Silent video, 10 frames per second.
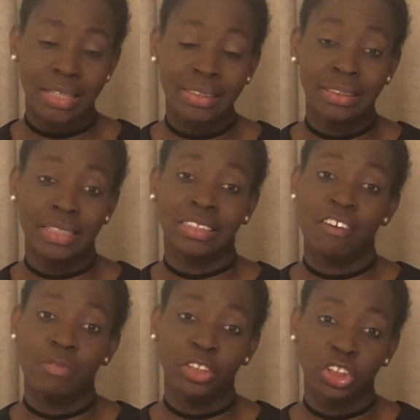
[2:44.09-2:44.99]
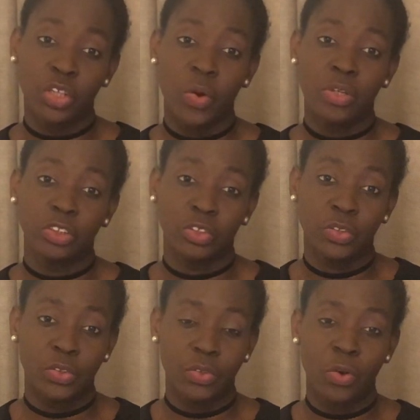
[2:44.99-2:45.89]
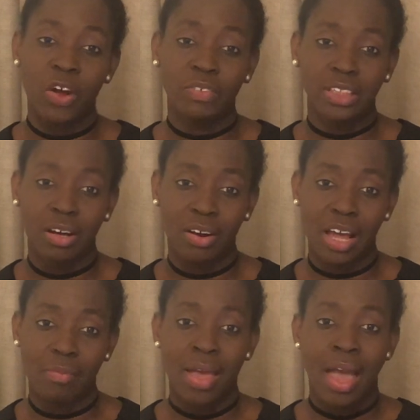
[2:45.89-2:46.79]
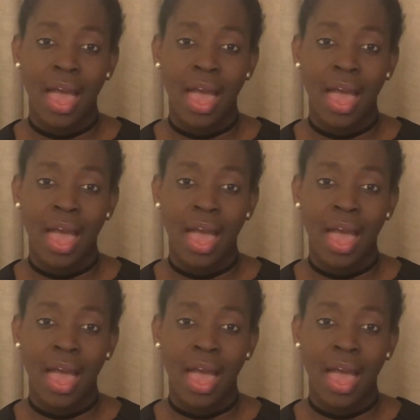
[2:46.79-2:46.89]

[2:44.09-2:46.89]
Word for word: as, these have been shown to, over time,